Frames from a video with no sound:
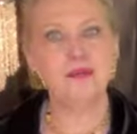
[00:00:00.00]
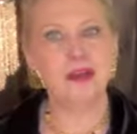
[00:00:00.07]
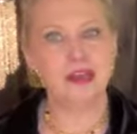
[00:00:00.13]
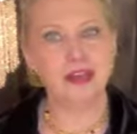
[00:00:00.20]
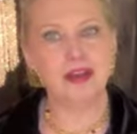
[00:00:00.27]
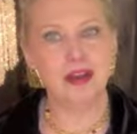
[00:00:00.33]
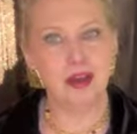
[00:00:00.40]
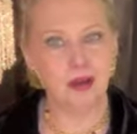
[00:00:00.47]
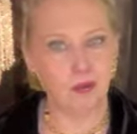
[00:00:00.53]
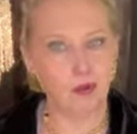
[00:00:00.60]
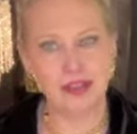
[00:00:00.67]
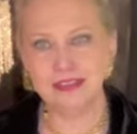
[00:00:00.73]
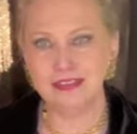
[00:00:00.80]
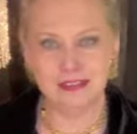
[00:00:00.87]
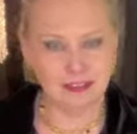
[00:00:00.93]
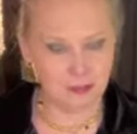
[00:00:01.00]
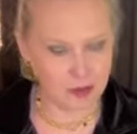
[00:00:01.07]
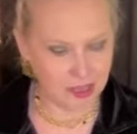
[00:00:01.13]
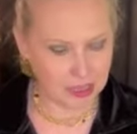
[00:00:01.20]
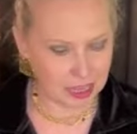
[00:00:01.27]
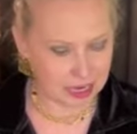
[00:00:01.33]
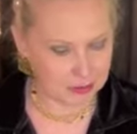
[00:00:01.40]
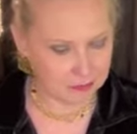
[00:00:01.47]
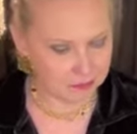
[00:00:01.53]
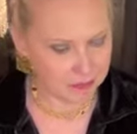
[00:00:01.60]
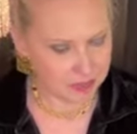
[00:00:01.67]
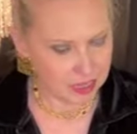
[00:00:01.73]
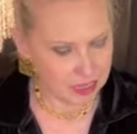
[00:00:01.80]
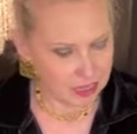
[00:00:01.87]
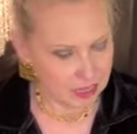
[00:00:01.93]
want to know. What's it smell like?
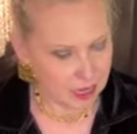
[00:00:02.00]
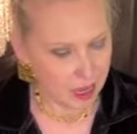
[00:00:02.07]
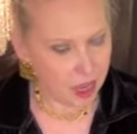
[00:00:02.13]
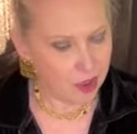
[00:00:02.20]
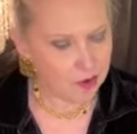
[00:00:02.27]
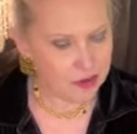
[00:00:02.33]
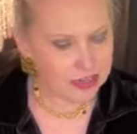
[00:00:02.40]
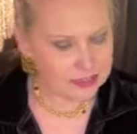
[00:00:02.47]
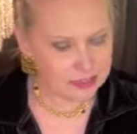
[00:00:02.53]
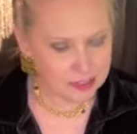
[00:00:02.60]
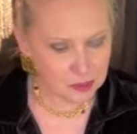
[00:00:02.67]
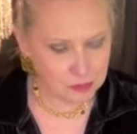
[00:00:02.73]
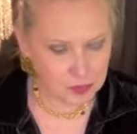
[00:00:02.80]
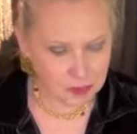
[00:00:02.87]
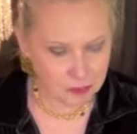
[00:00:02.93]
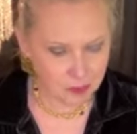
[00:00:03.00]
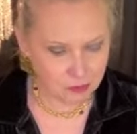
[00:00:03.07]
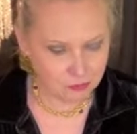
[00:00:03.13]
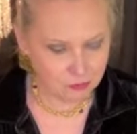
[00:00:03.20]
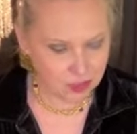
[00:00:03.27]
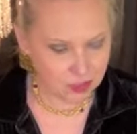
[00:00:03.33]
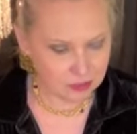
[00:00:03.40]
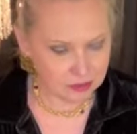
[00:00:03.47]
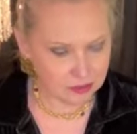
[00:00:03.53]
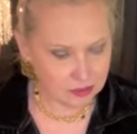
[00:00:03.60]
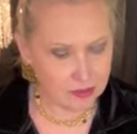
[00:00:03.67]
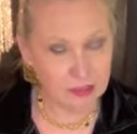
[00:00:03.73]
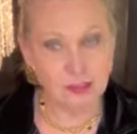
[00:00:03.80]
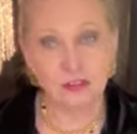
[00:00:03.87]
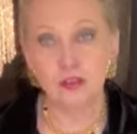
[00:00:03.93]
106 people felt,
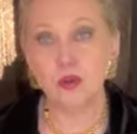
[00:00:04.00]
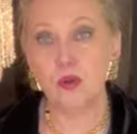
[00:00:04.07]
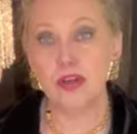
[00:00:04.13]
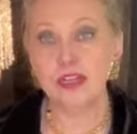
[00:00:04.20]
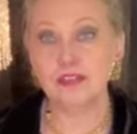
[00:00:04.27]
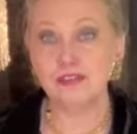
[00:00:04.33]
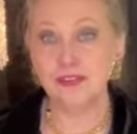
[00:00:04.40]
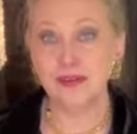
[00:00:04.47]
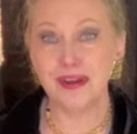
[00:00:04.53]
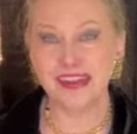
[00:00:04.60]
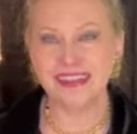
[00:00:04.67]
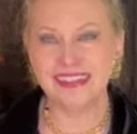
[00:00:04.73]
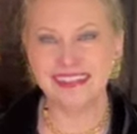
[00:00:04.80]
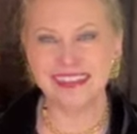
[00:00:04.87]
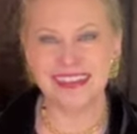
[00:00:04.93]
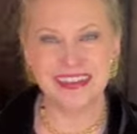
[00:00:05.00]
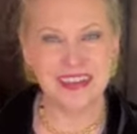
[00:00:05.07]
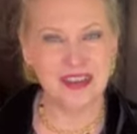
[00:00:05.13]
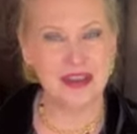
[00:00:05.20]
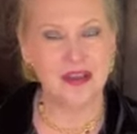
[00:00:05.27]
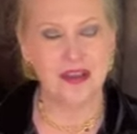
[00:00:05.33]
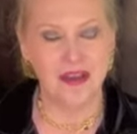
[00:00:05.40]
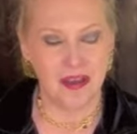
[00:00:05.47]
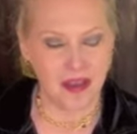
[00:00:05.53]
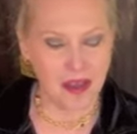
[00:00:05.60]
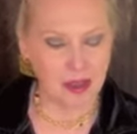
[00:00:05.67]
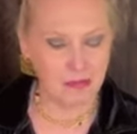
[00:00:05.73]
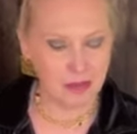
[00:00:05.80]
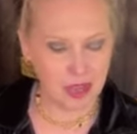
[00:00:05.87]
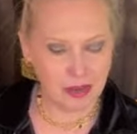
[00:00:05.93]
this is according to Fragrantica,
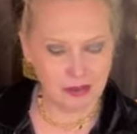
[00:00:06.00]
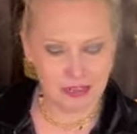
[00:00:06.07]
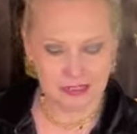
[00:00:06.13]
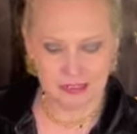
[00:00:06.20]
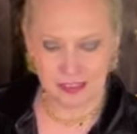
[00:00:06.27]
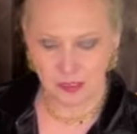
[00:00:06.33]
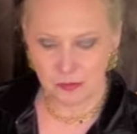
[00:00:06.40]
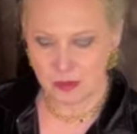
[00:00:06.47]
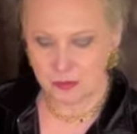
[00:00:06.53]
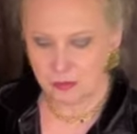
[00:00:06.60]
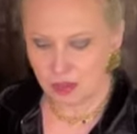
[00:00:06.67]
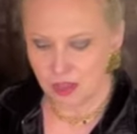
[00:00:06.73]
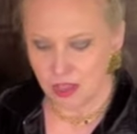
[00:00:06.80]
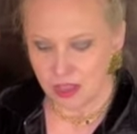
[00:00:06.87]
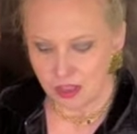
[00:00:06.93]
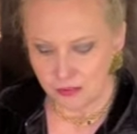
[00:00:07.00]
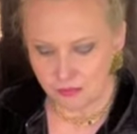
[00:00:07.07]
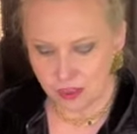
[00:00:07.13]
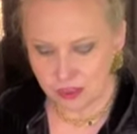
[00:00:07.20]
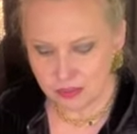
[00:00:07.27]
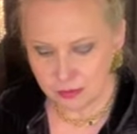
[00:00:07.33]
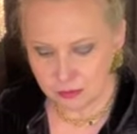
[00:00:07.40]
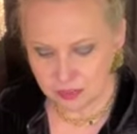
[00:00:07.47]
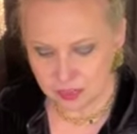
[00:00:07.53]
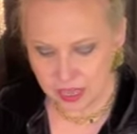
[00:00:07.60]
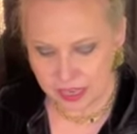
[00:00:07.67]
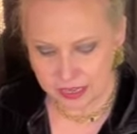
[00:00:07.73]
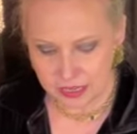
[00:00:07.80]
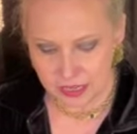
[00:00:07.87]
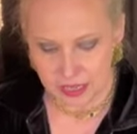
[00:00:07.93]
106 people felt it was
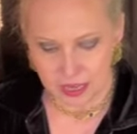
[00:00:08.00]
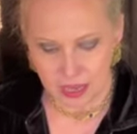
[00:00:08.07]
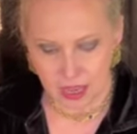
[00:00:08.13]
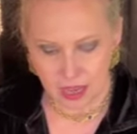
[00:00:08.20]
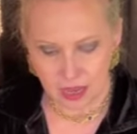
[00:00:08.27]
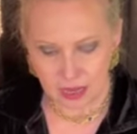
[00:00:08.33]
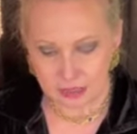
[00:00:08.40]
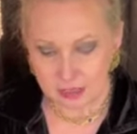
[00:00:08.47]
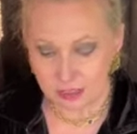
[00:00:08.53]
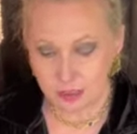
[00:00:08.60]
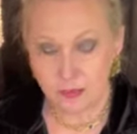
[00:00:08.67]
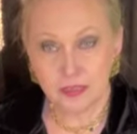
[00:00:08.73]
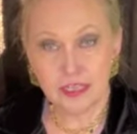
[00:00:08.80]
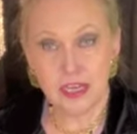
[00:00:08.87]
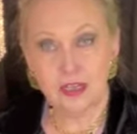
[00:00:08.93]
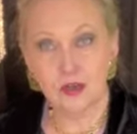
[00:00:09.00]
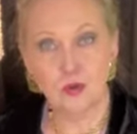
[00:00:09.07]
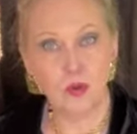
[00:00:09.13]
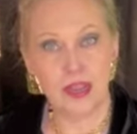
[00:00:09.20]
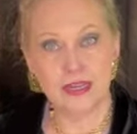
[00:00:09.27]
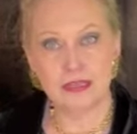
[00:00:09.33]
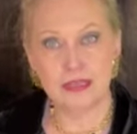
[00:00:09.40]
like Elizabeth Taylor White